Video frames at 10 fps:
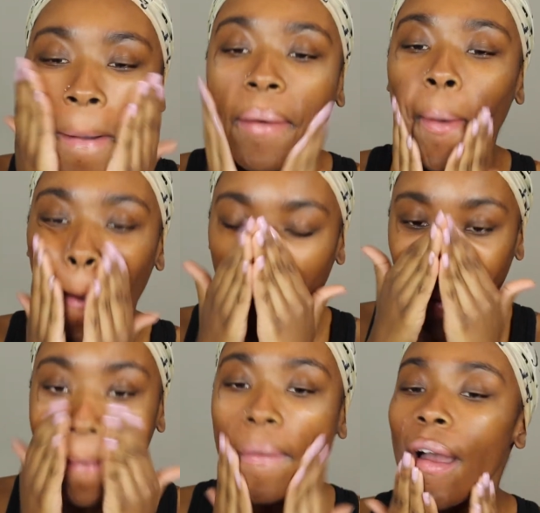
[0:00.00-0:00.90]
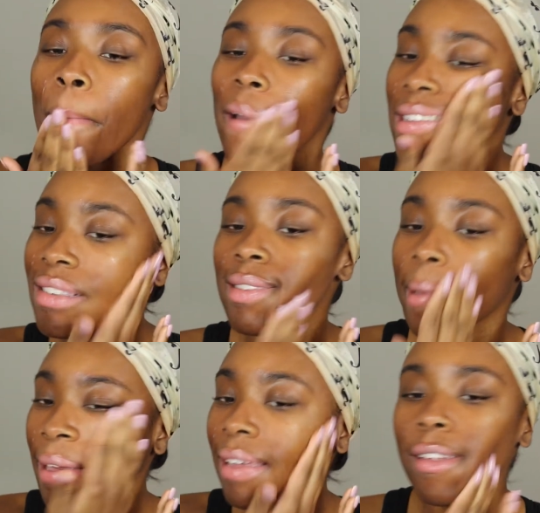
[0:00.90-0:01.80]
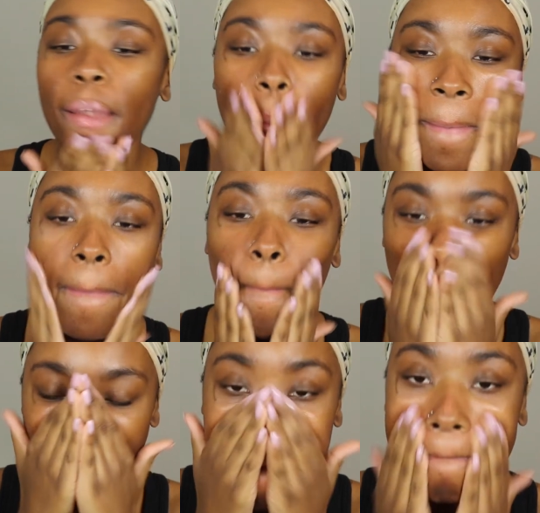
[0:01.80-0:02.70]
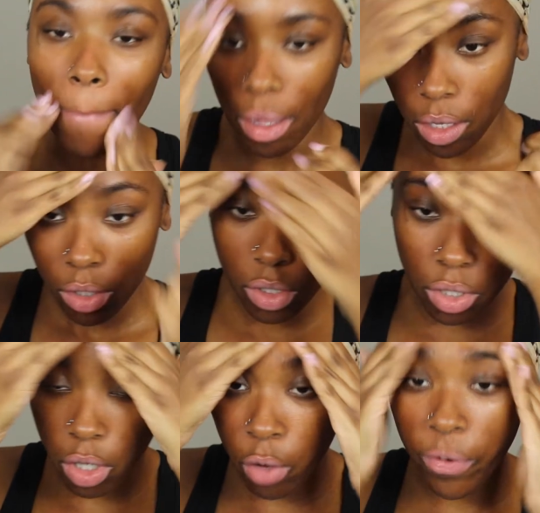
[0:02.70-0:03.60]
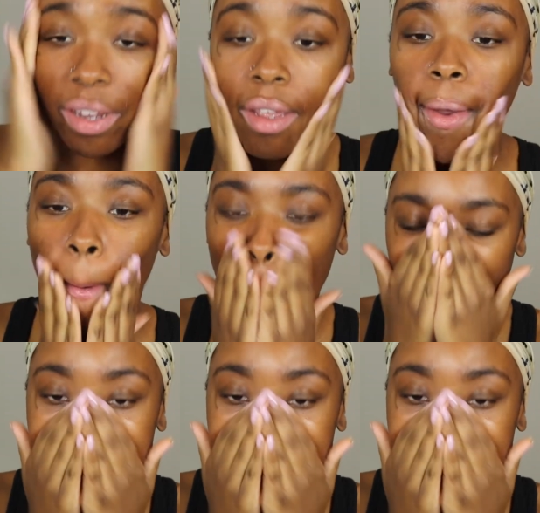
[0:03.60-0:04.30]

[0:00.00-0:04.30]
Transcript: good on my skin. So freaking good.